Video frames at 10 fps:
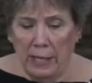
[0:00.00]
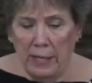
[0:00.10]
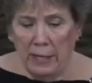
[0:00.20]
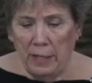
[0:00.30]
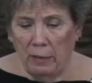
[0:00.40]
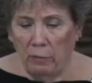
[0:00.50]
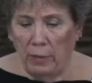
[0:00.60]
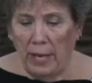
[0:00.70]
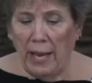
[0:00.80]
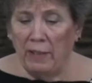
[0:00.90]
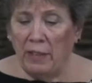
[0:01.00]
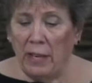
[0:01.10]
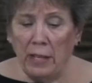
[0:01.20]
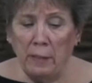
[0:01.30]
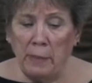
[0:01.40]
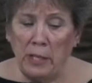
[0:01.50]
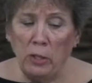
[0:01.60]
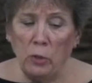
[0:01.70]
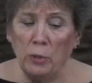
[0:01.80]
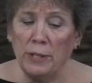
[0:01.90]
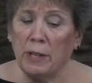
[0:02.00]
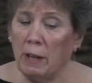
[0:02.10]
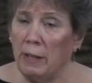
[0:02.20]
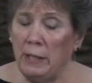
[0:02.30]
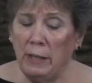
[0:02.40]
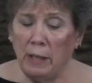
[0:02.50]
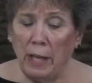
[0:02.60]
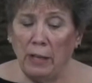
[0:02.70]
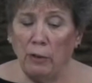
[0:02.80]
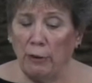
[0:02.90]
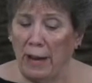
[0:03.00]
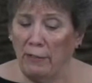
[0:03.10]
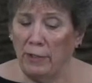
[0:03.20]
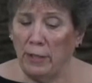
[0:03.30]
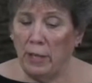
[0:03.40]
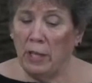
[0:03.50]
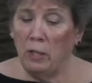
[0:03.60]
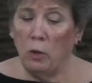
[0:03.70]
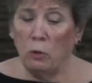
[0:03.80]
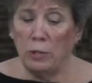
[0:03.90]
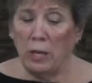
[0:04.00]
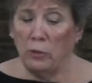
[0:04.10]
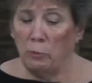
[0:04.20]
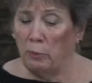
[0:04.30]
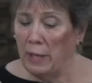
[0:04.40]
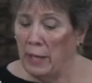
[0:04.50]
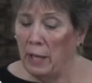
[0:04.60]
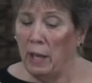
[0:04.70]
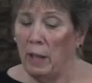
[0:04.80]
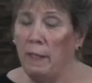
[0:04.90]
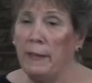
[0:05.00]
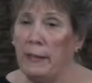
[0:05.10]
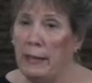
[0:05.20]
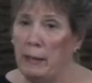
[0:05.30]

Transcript: and we have an enemy who is cunning and crafty and knows how to play the